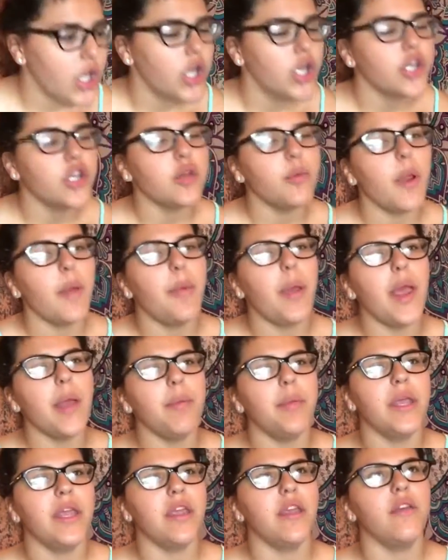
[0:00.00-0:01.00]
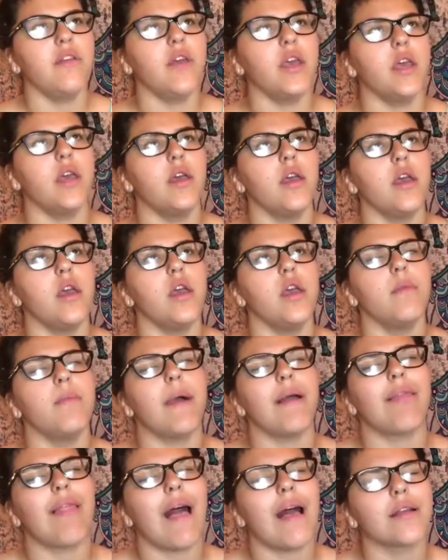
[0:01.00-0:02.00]
So my pet peeve,
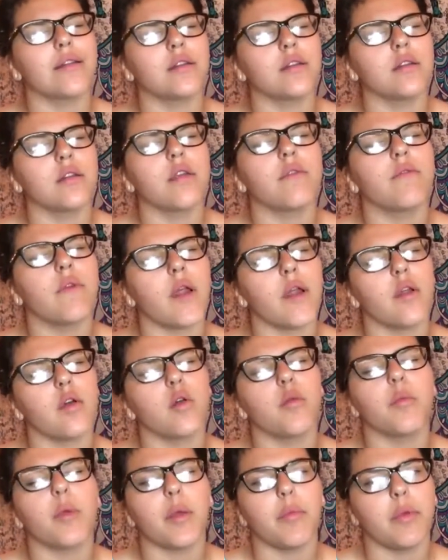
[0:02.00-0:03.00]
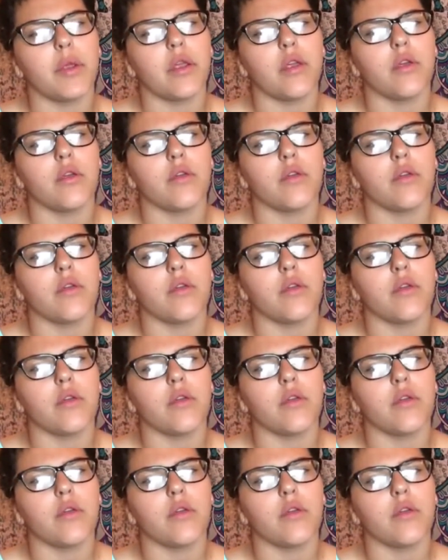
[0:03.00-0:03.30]
my last and final pet peeve.